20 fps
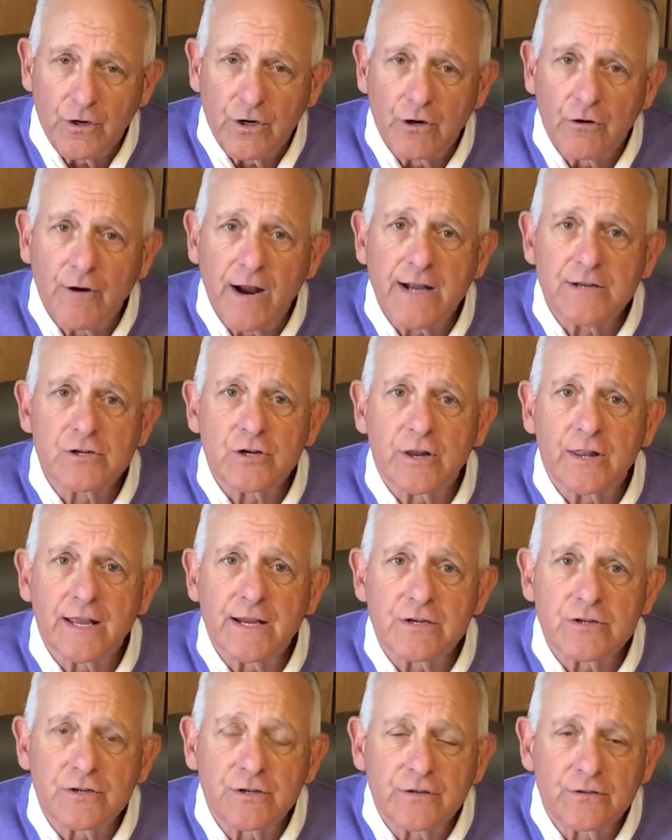
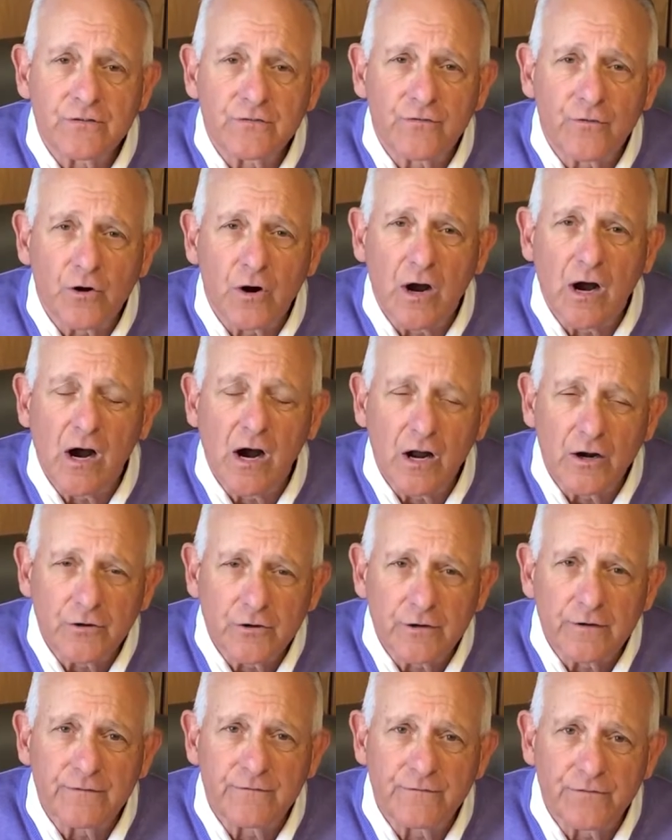Congratulations for
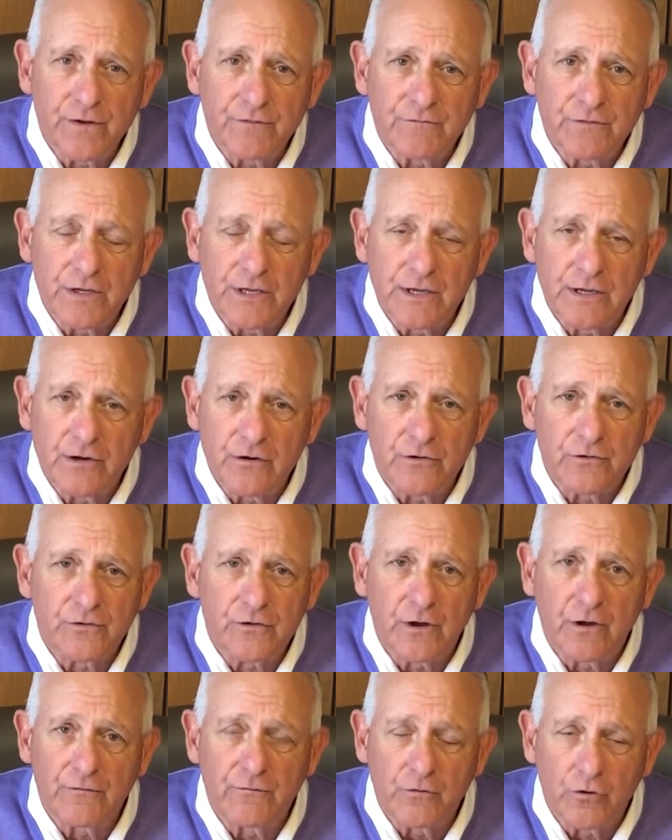150 years
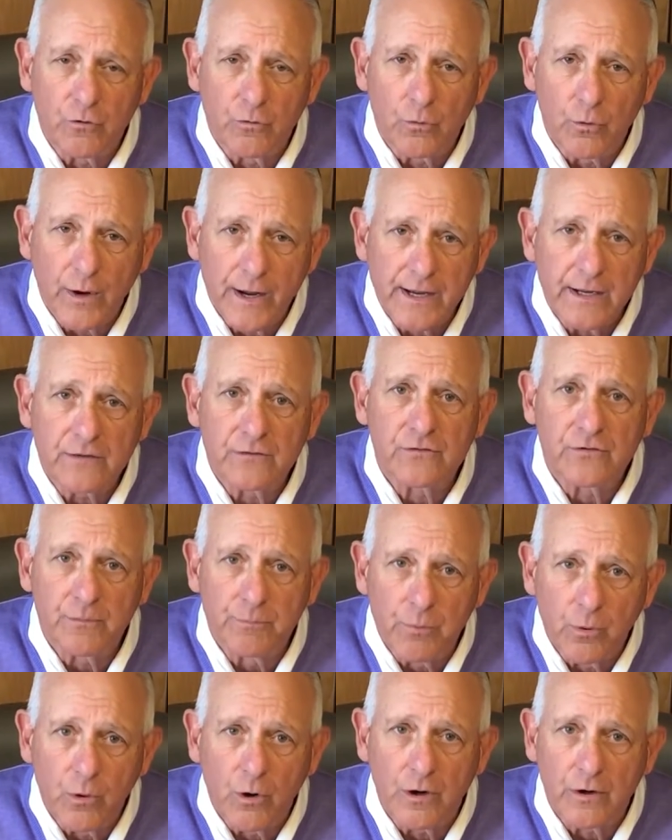of great
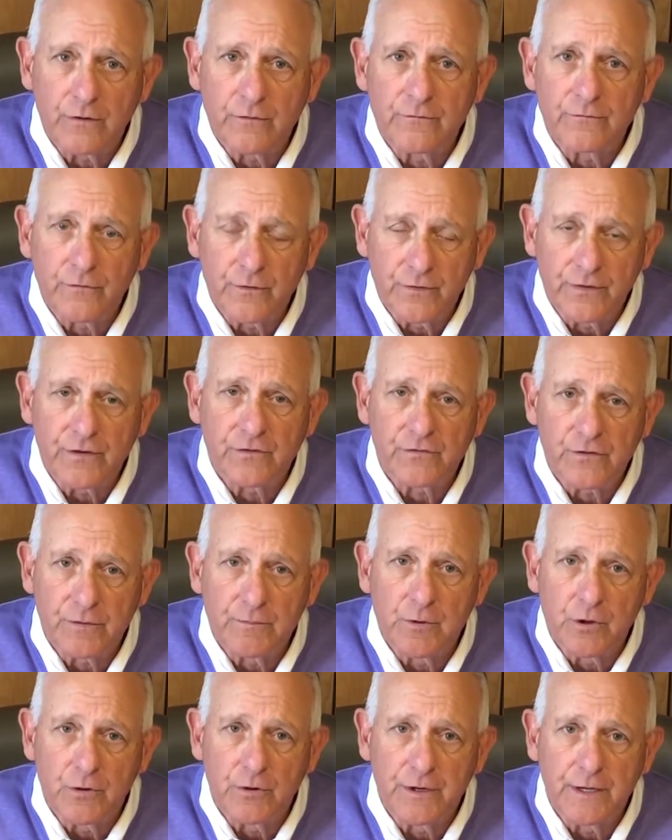support for this
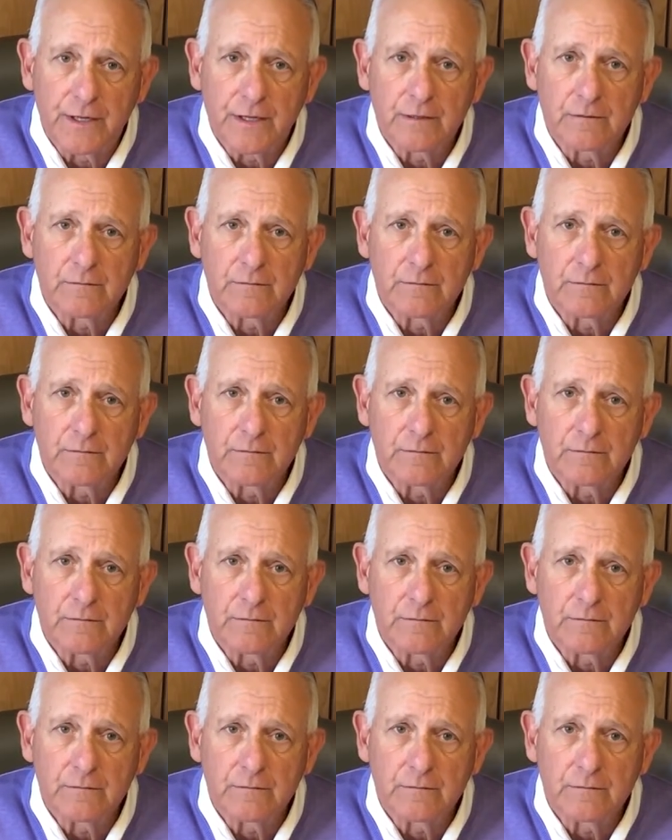community.